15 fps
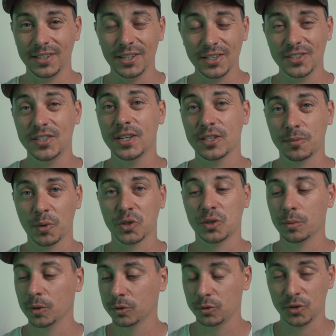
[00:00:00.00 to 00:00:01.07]
easy as
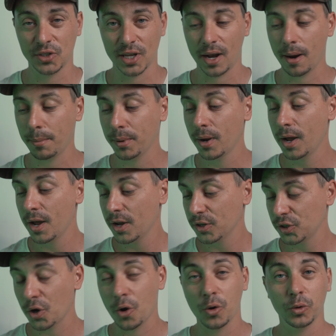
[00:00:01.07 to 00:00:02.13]
possible to set up,
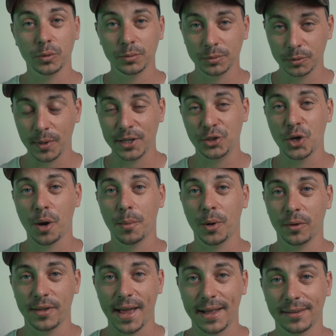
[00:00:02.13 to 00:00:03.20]
so great job
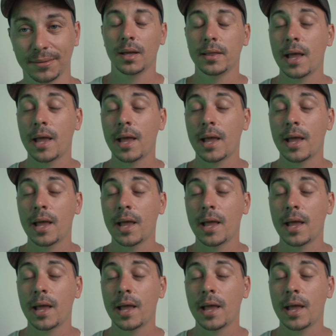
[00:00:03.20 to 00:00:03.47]
on that.